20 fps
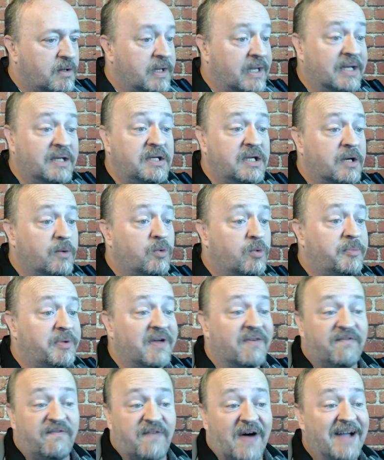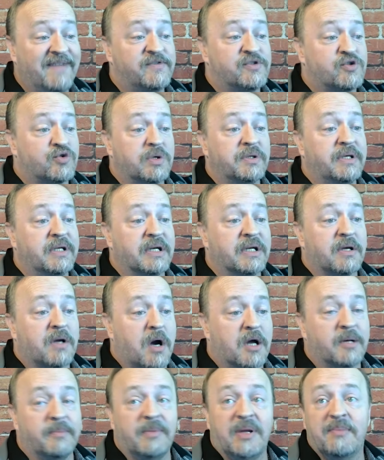India will be a 5 trillion
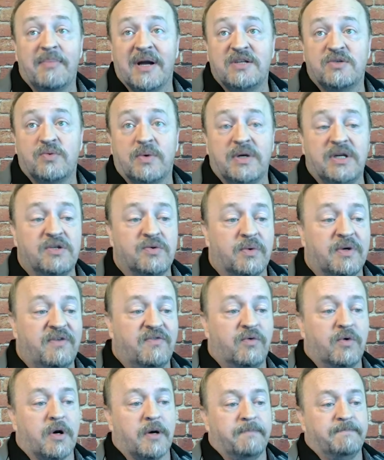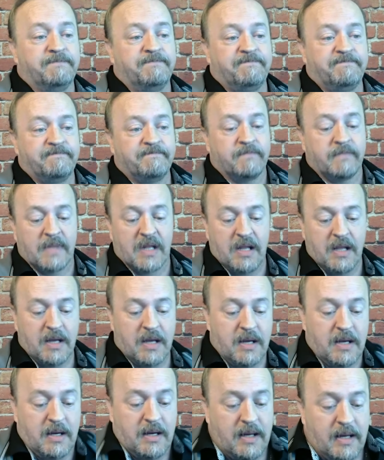economy by 2024.
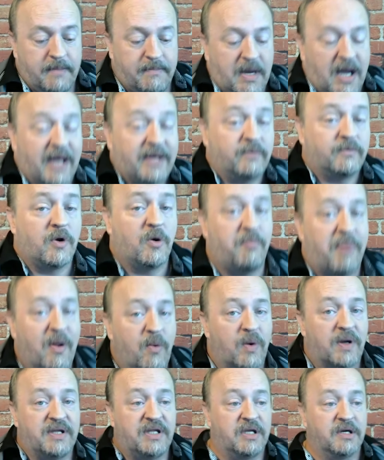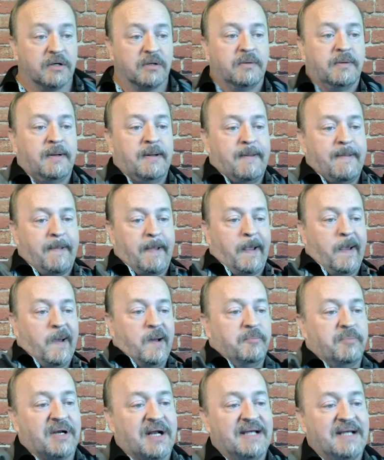Um, I don't know by what year,
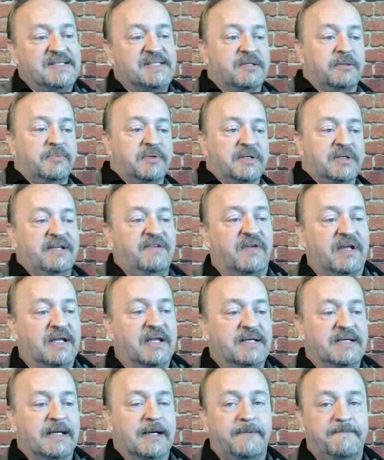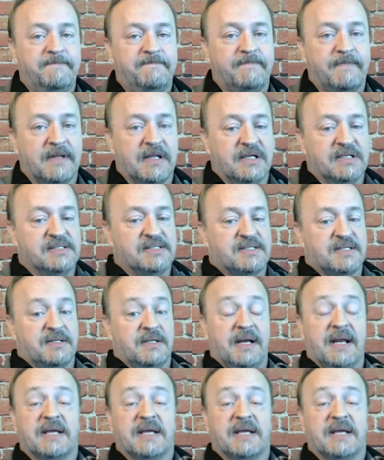but I still believe India is the